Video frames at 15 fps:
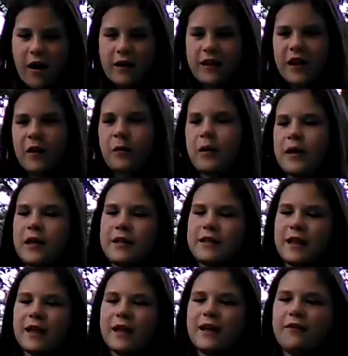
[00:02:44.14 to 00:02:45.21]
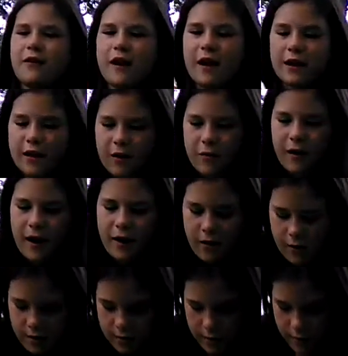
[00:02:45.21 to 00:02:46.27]
Why? I think we need to leave it a little
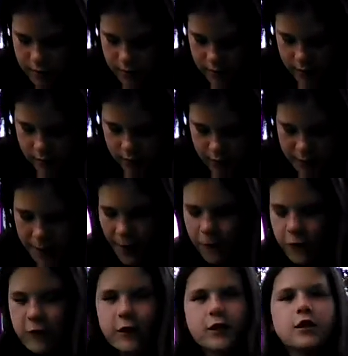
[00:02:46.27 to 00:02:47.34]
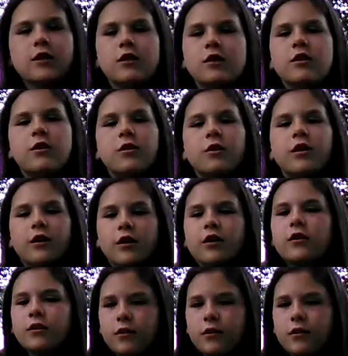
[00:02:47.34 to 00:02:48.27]
while. My foot's in the cola.